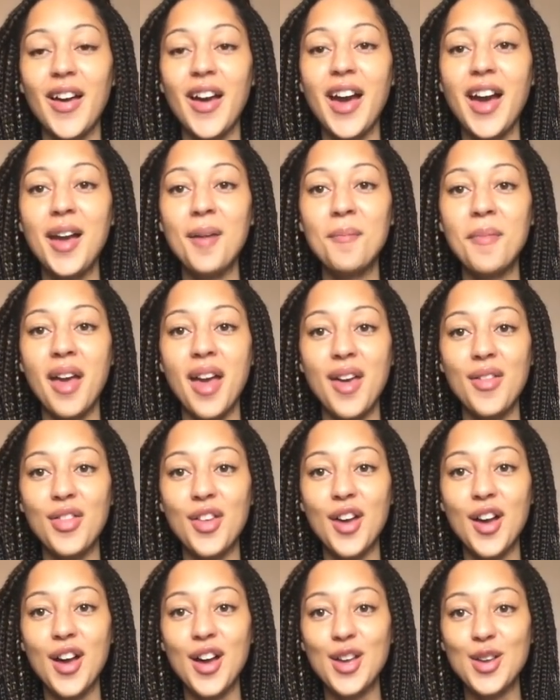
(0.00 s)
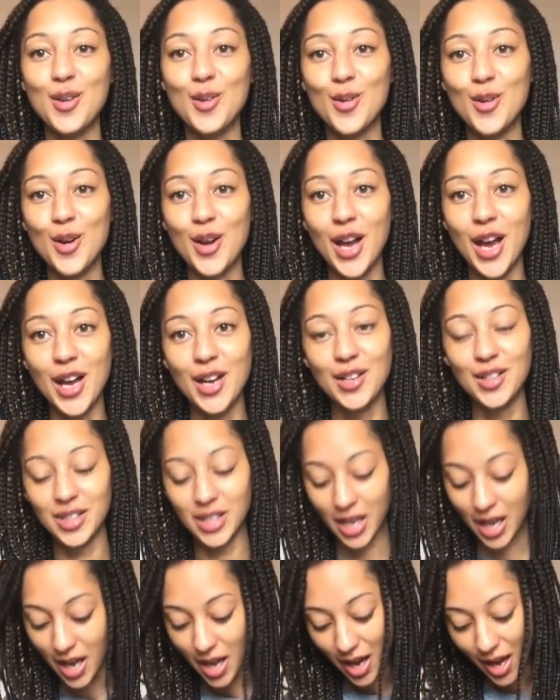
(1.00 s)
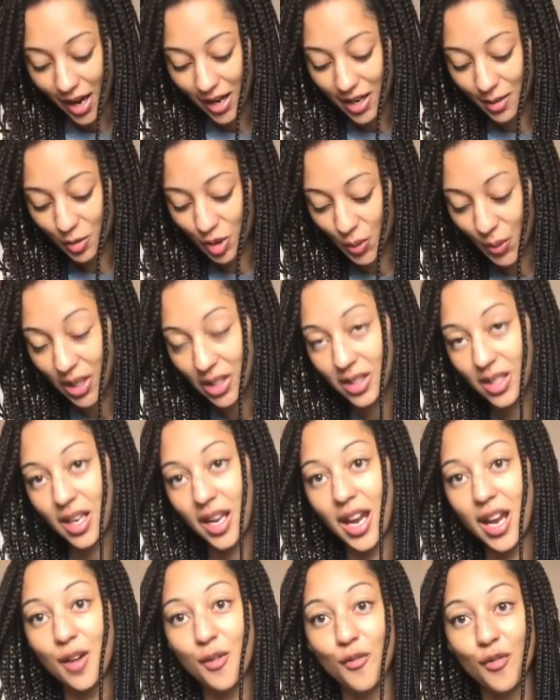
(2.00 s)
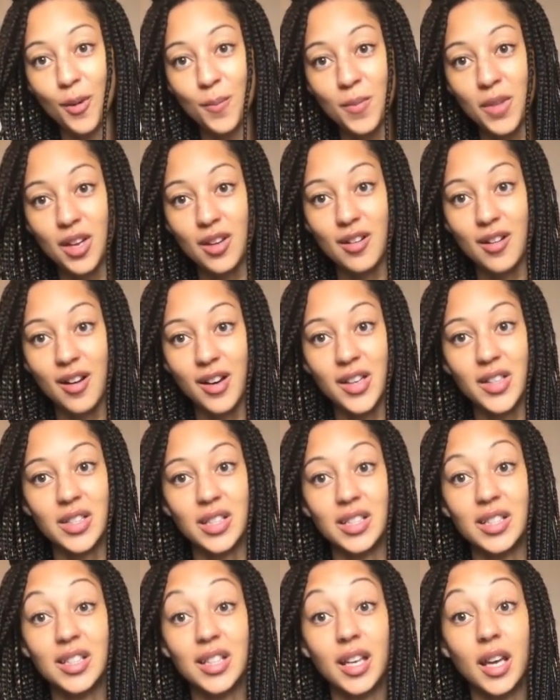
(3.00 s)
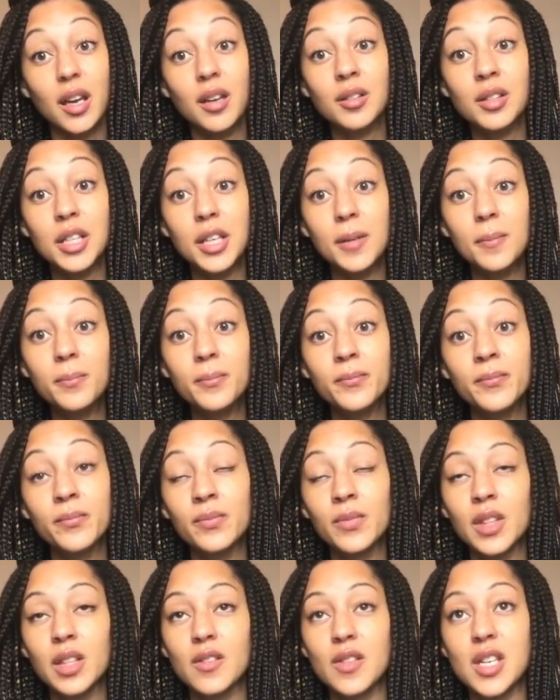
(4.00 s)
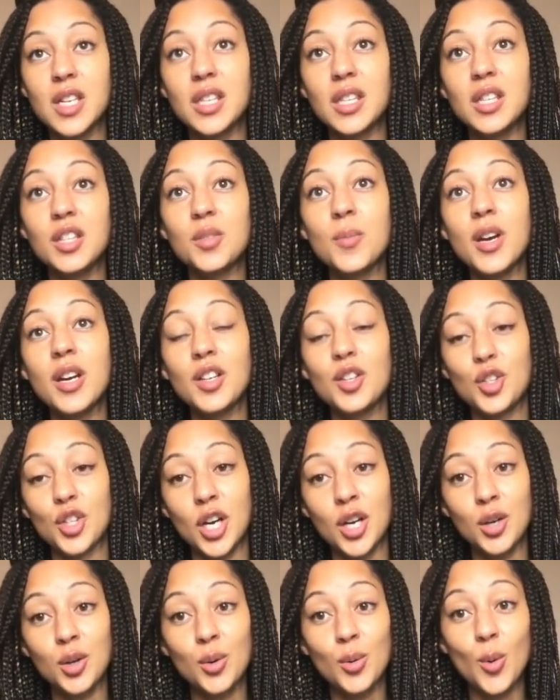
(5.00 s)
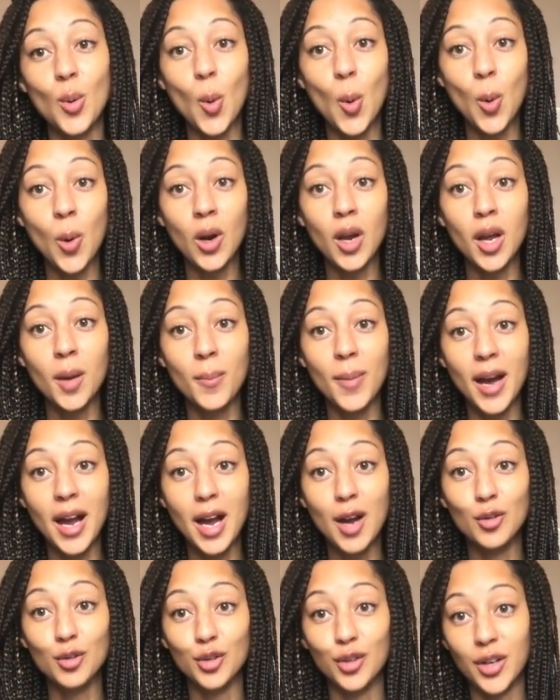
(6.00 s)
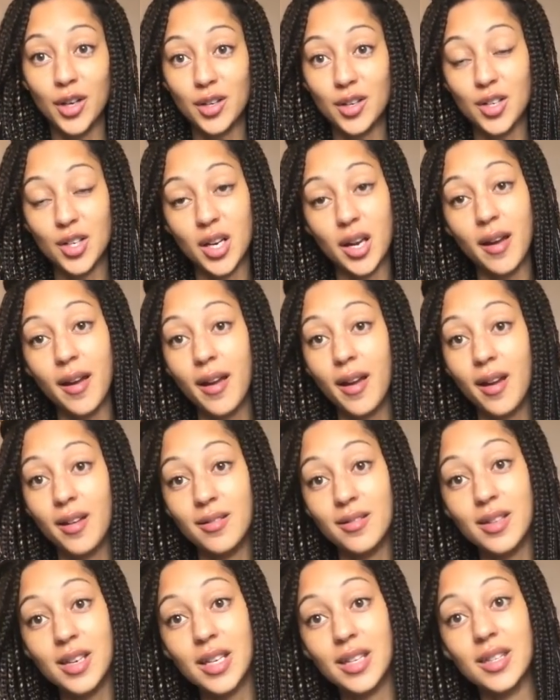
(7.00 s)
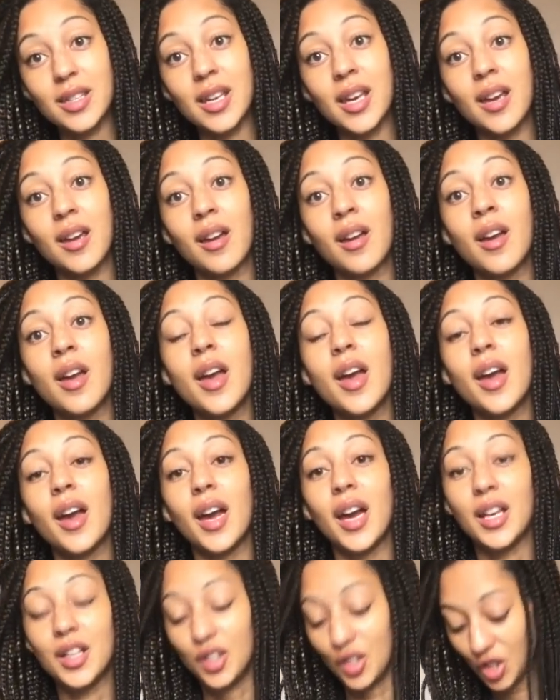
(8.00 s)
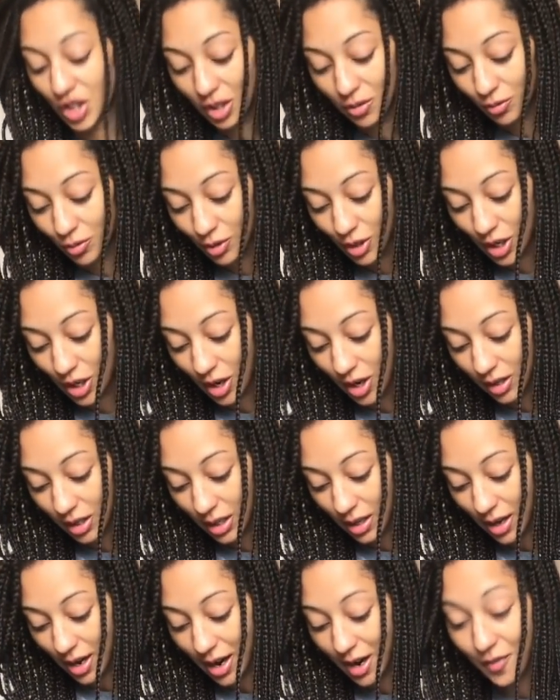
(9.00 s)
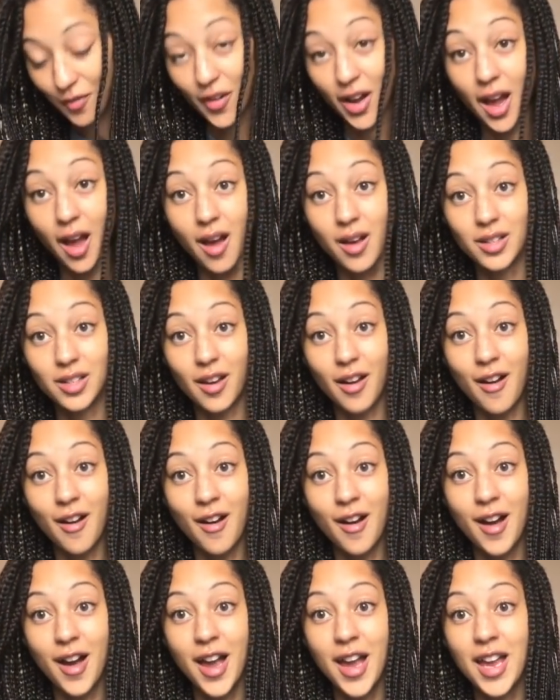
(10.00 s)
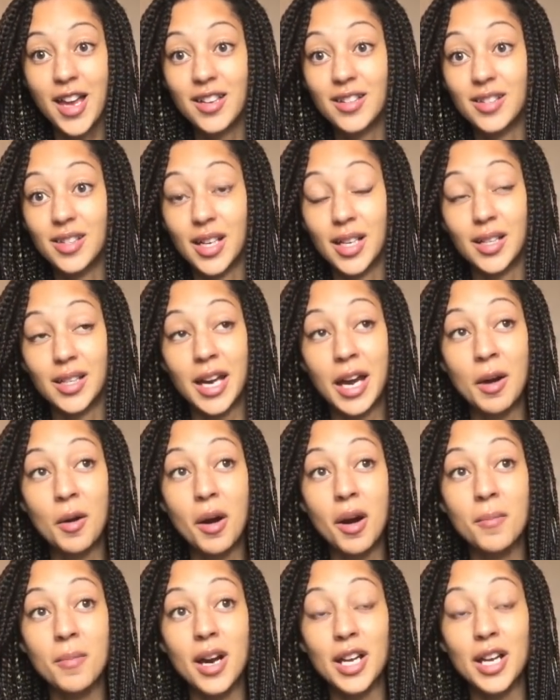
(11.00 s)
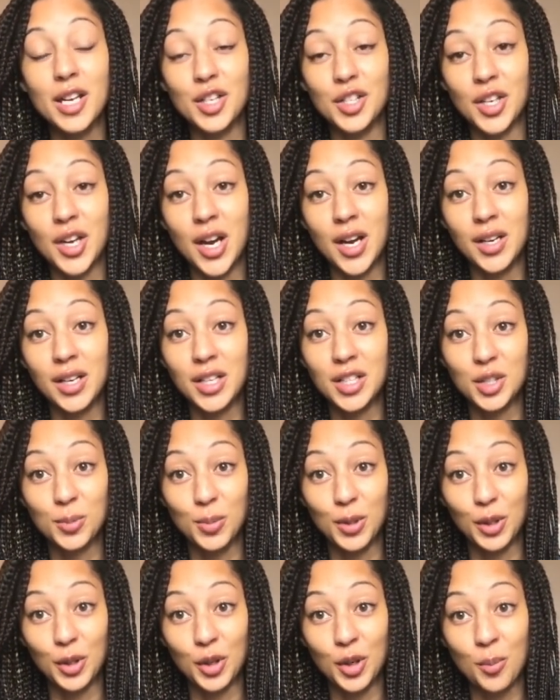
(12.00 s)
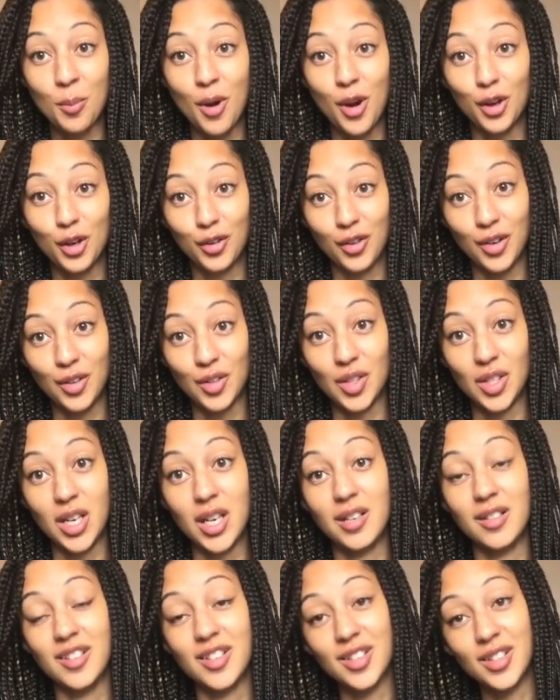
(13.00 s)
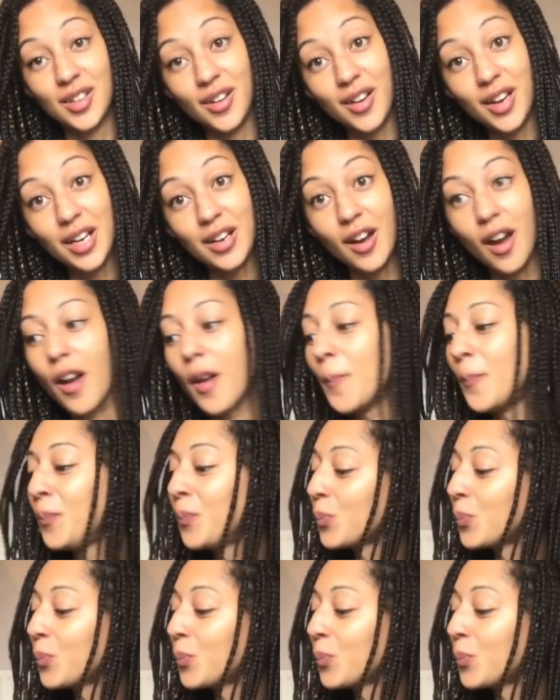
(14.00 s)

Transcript: I'm Heather, your host, and I'm 28 from the United Kingdom. This is my channel all about crochet and knitting and a general yarny life as I set out on my journey to become a crochet designer.